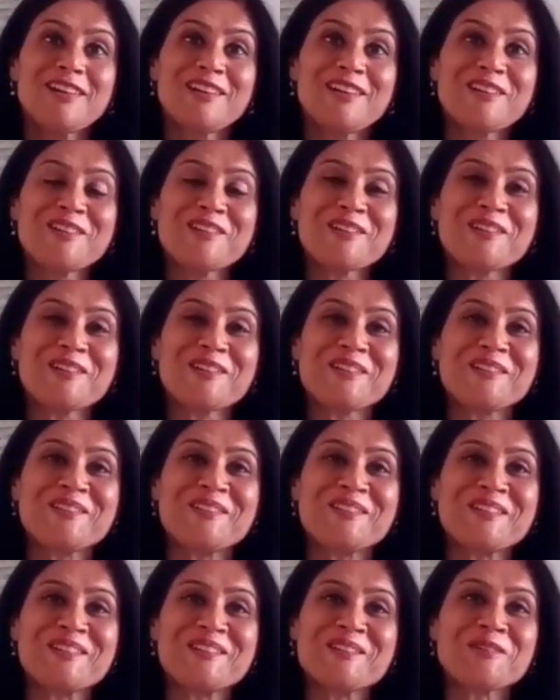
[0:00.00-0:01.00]
uh,
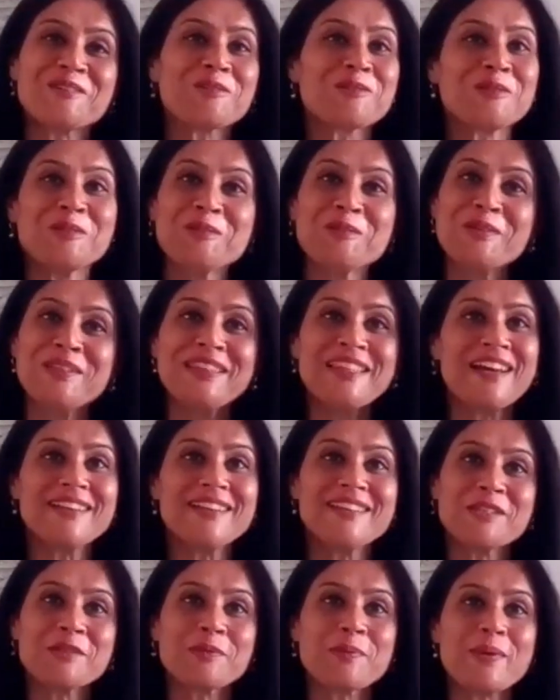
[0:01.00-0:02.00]
uh, to do in
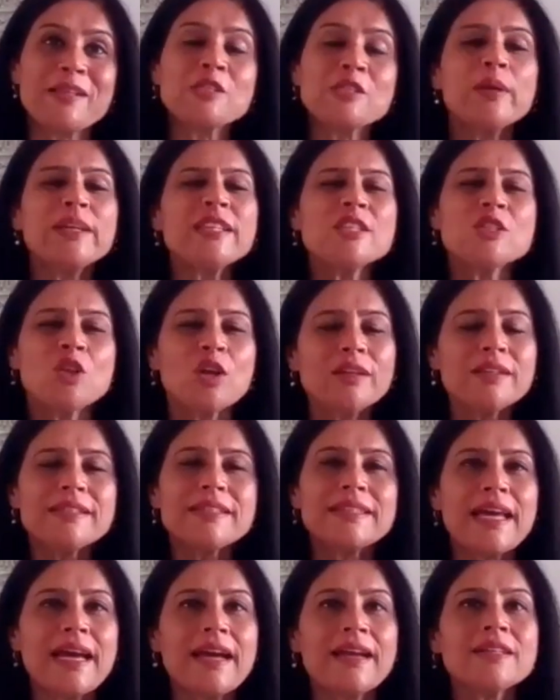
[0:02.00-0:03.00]
that as well. So it's not
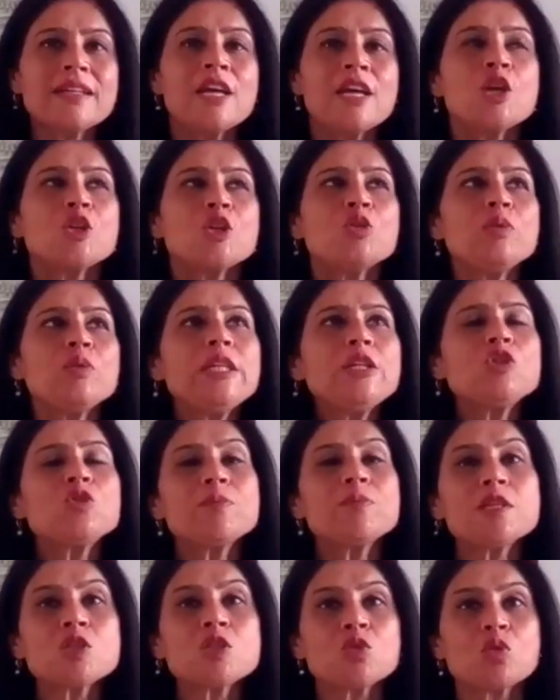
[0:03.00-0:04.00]
that you need
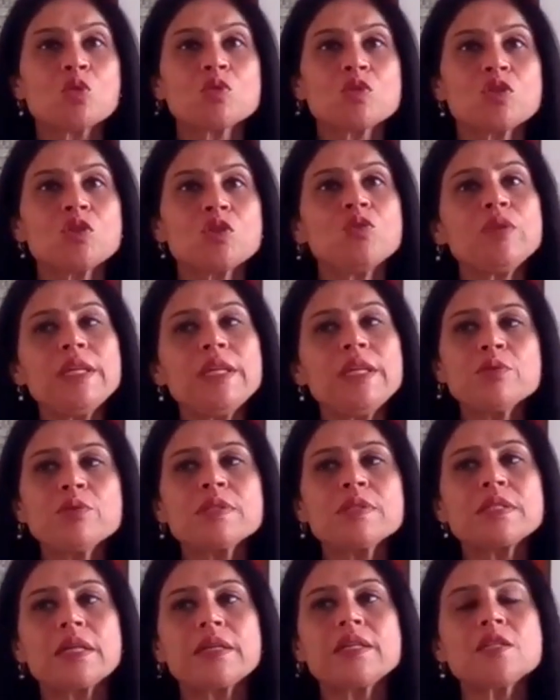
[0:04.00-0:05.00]
to be a social, you need to
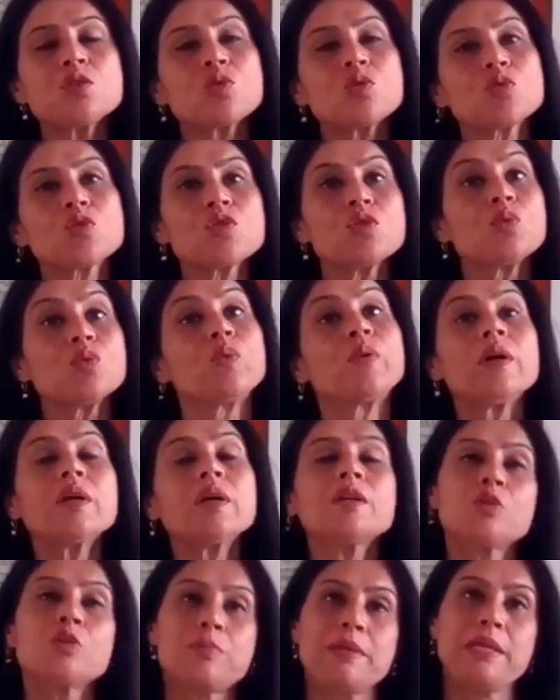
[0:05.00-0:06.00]
study social
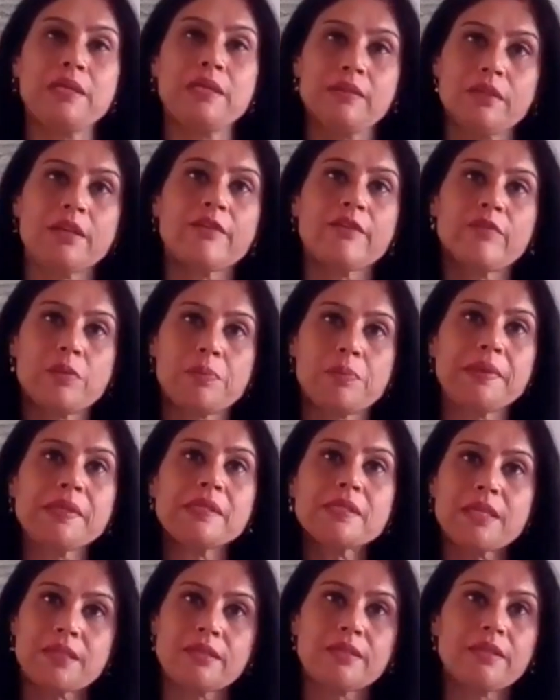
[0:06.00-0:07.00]
work to be in the
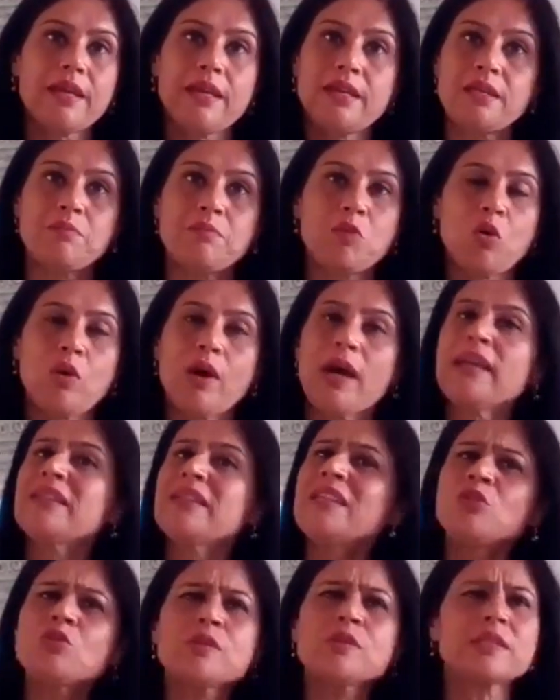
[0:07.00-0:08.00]
development sector anymore. I
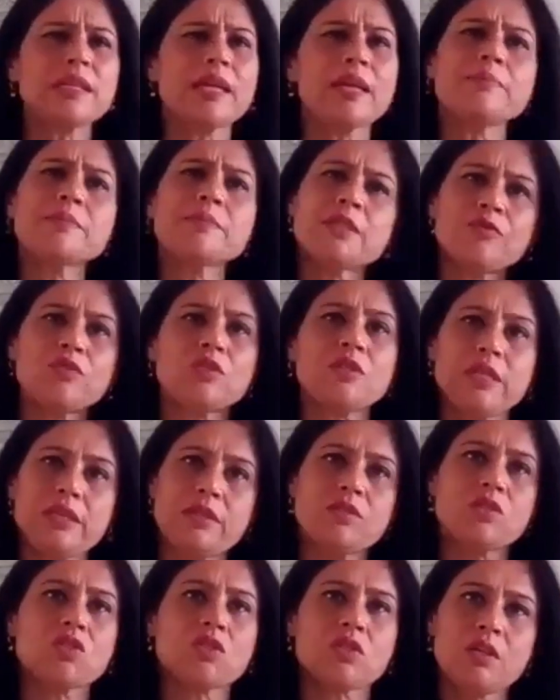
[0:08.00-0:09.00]
think those times have
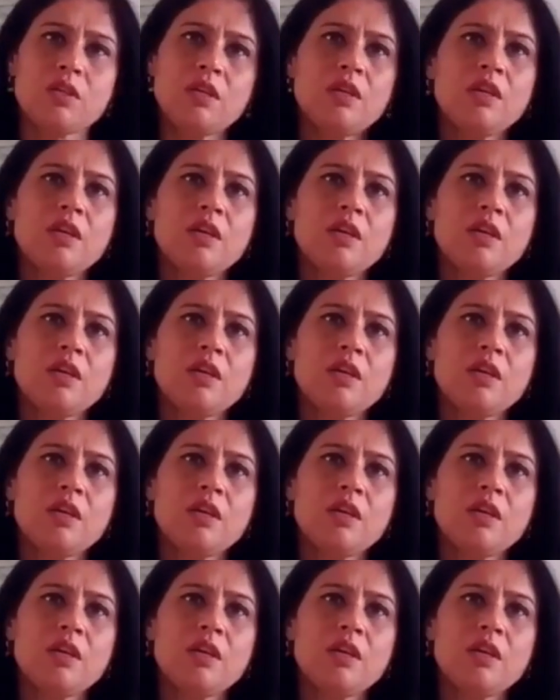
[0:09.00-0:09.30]
changed.